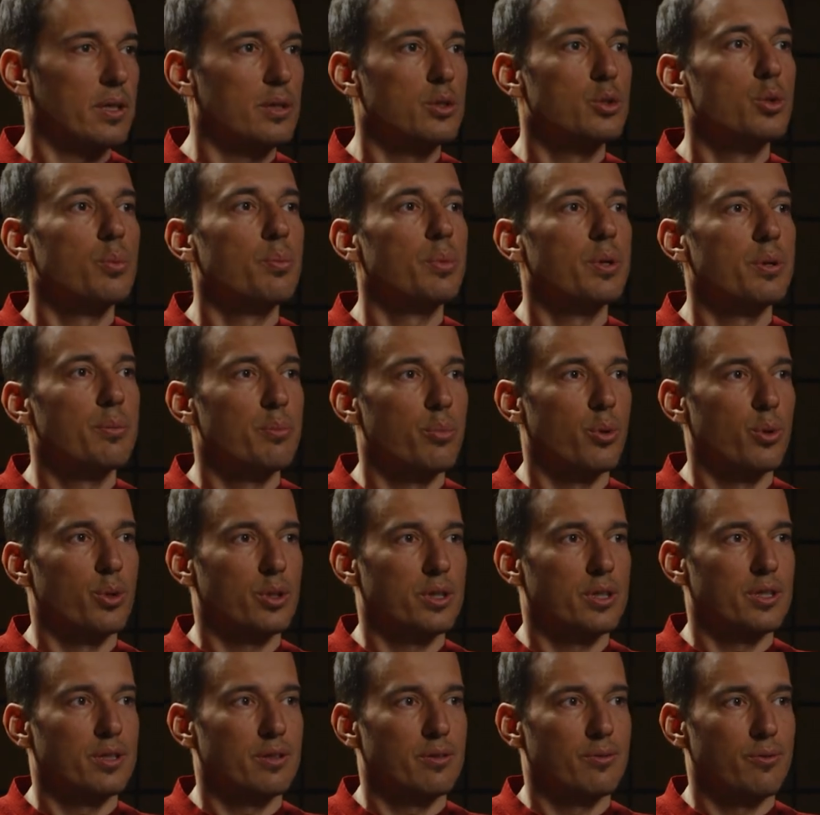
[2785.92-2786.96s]
it's super
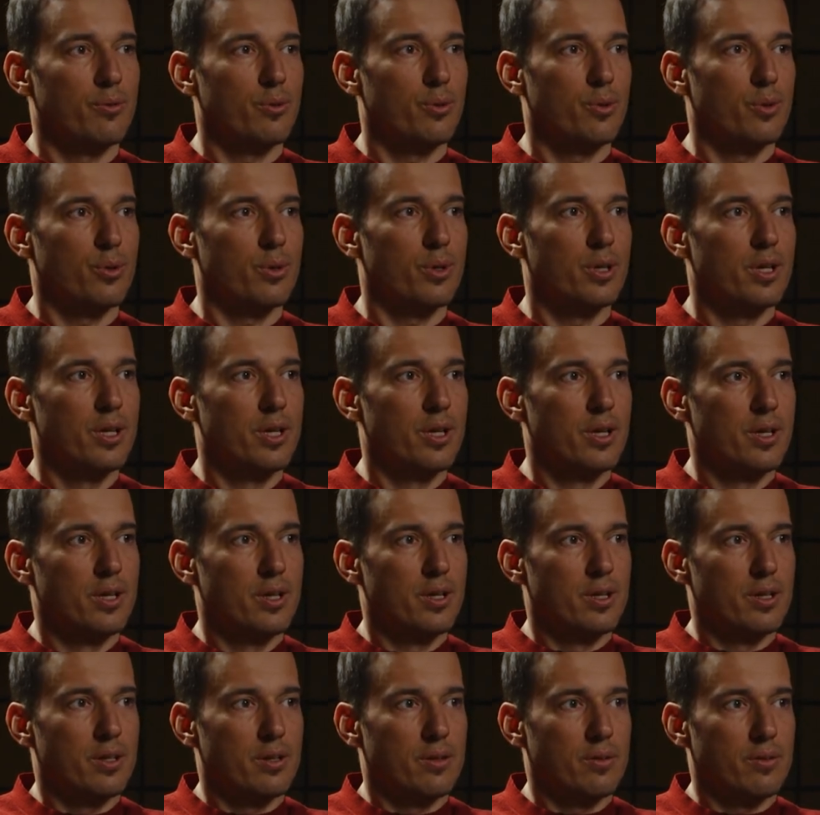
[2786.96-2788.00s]
important for
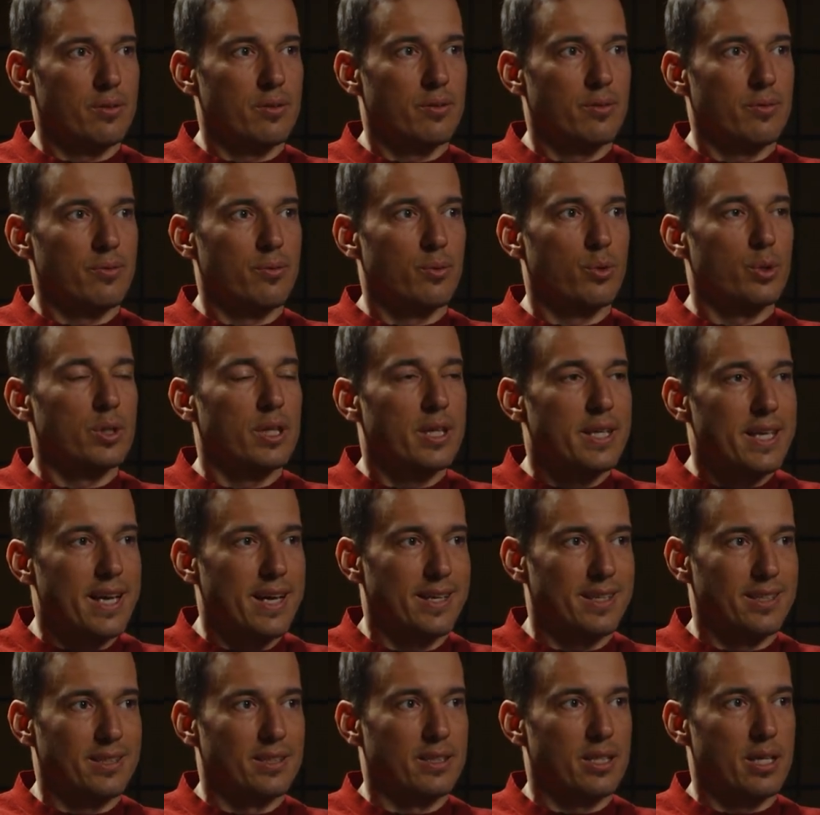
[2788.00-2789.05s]
the
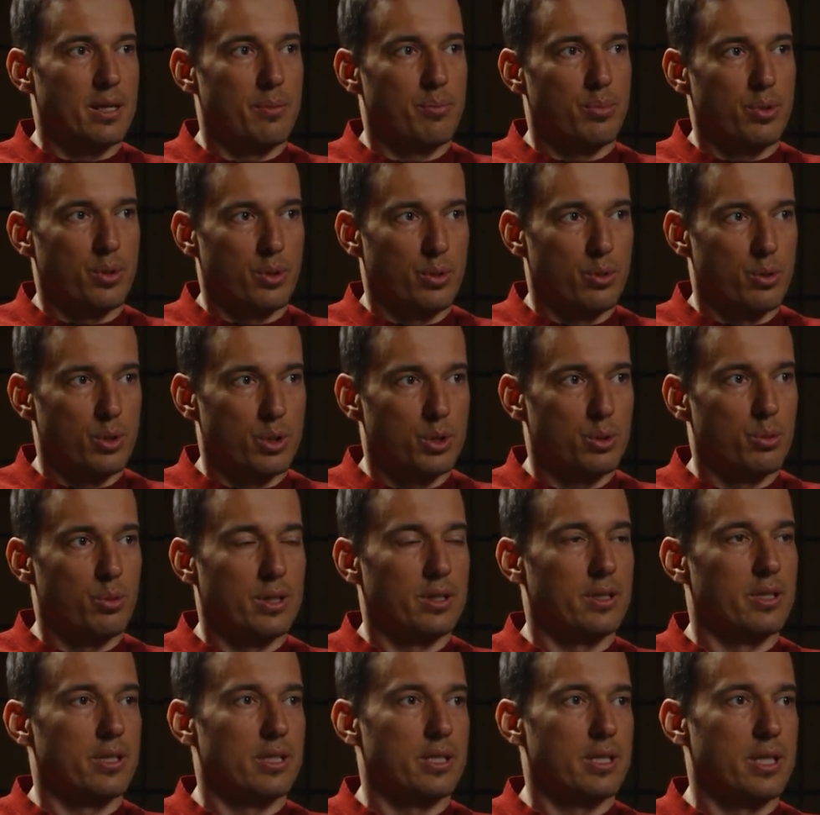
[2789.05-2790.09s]
young entrepreneurs to
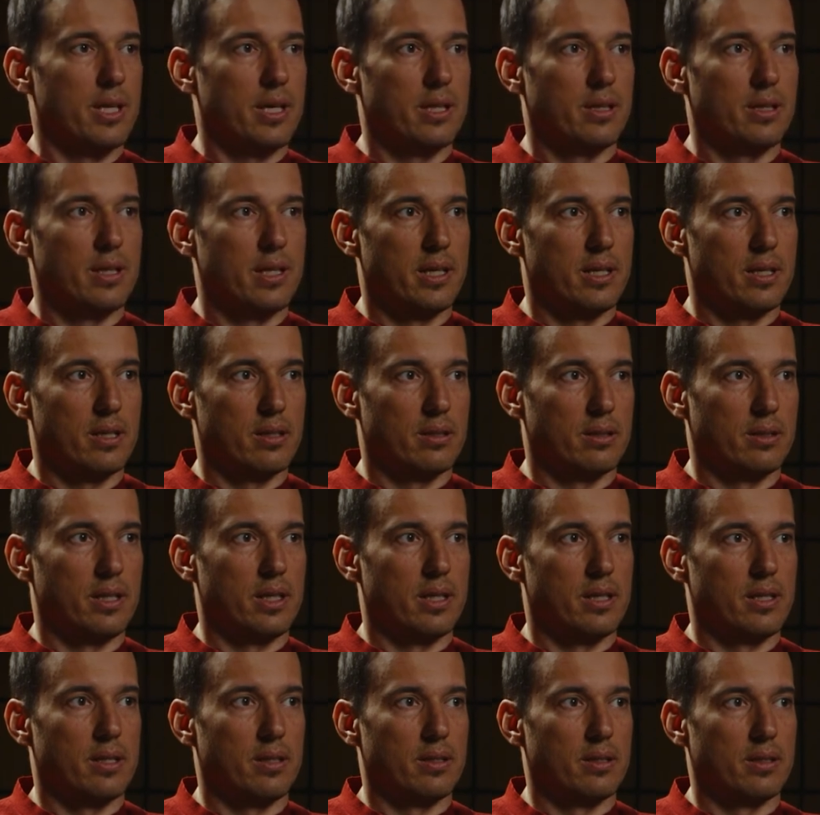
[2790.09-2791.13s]
understand
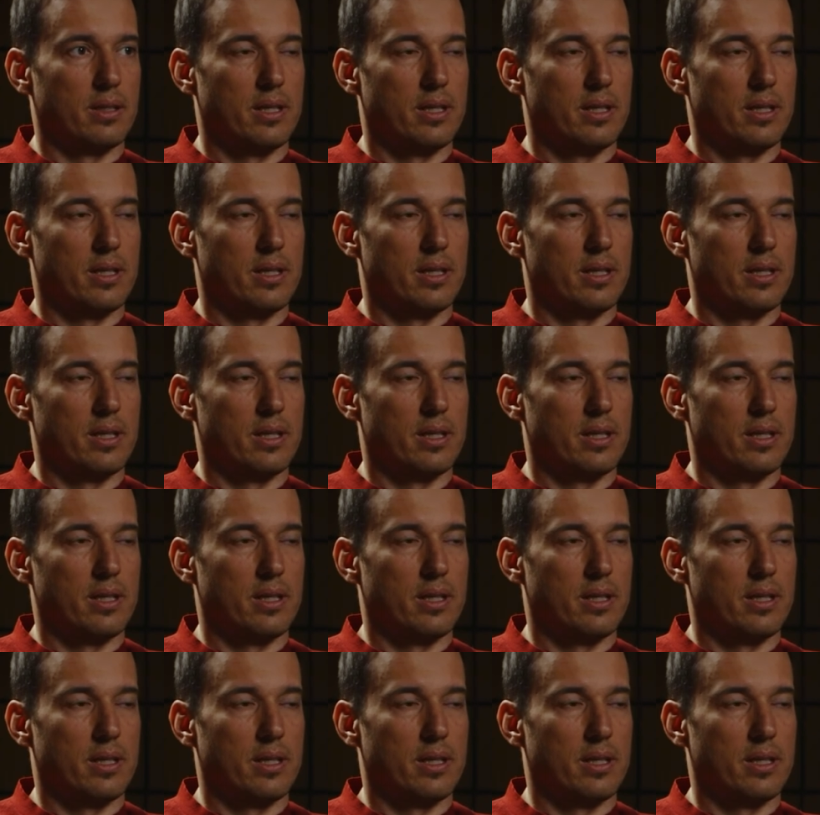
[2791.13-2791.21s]
their